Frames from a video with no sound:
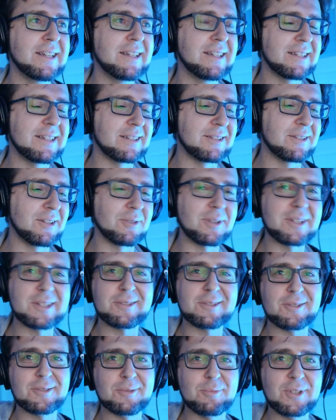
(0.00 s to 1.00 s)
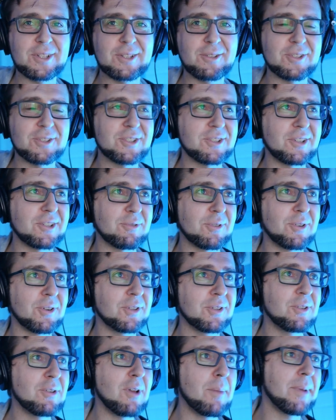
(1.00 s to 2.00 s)
to, you know, we're going to start
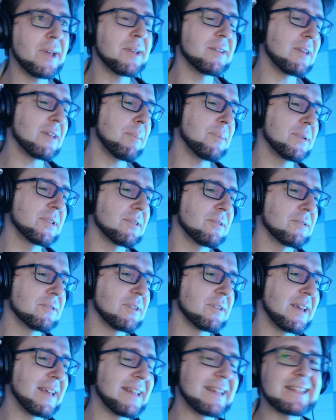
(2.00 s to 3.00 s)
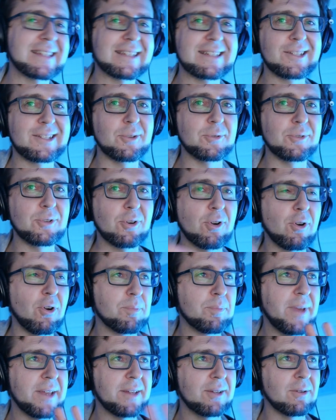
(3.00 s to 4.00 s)
recording a new episode, and you know, your
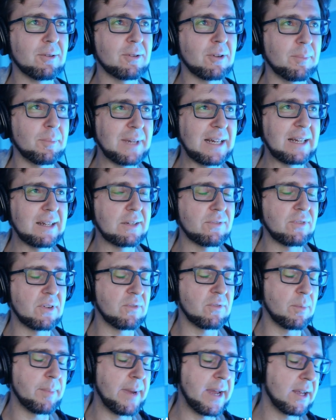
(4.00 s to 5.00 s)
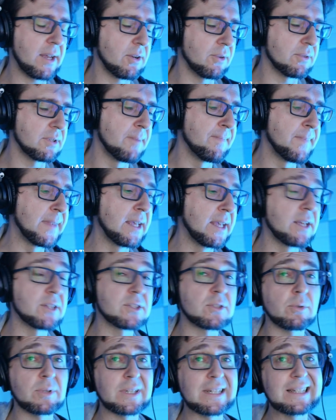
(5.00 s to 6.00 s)
code might be completely different from my code.
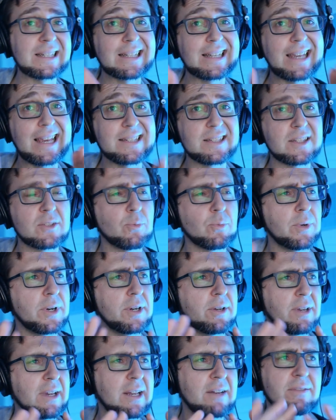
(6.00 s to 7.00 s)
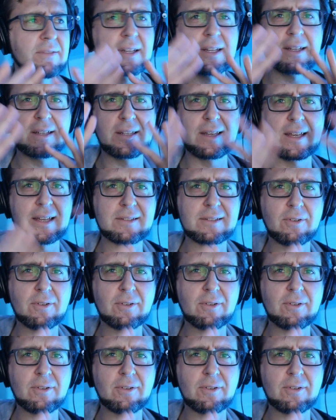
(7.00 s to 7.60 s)
So in cases where you kind of like get